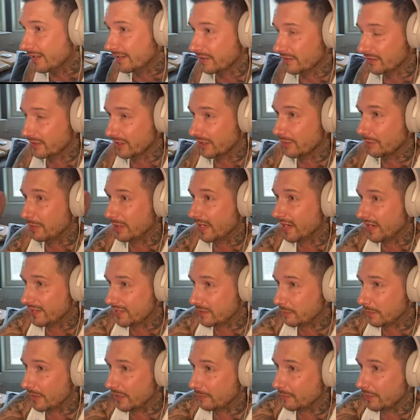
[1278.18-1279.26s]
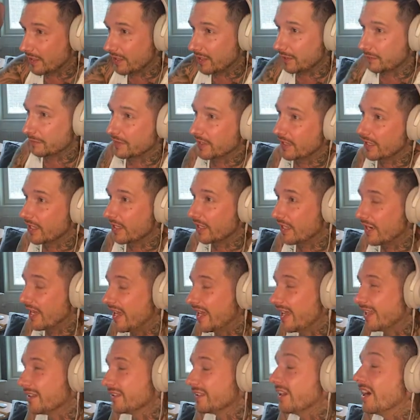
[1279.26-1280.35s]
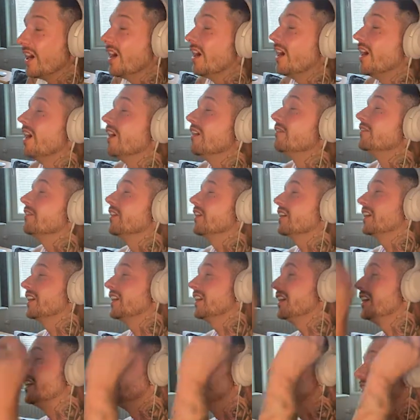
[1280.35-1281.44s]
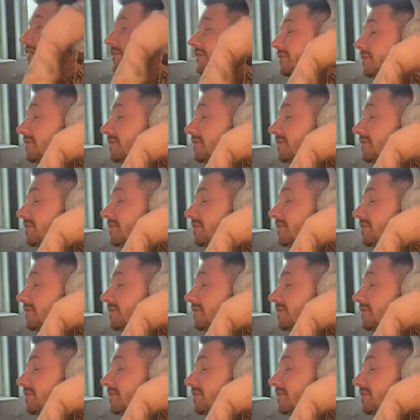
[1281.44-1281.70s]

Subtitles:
There's going to be ice spike biome there, and fucking